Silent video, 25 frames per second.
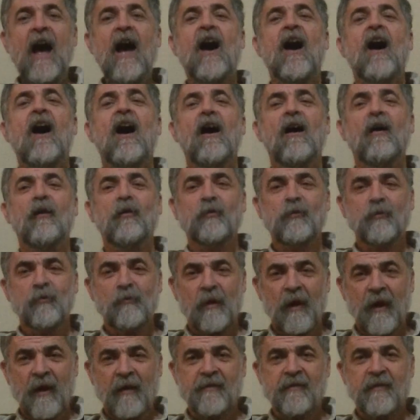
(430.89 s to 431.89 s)
how
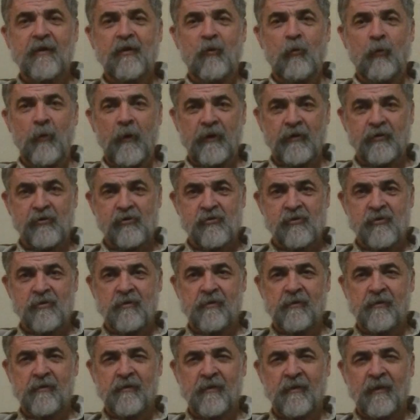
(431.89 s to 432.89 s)
to ask
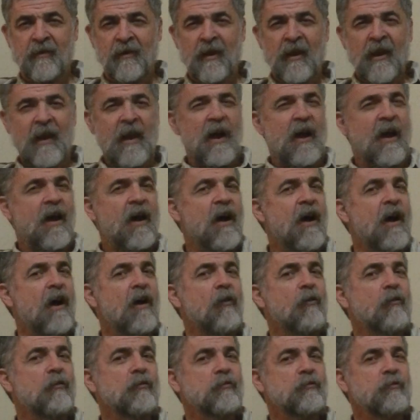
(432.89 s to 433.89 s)
questions,
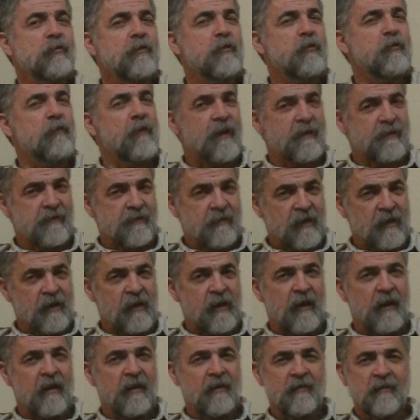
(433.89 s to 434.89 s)
how to
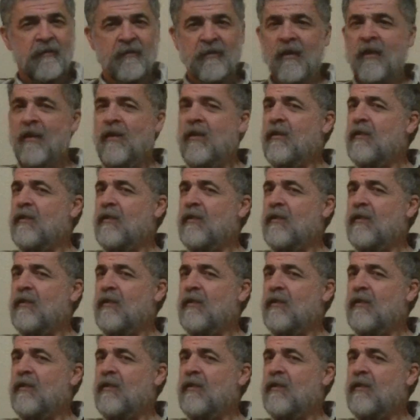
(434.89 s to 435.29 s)
investigate.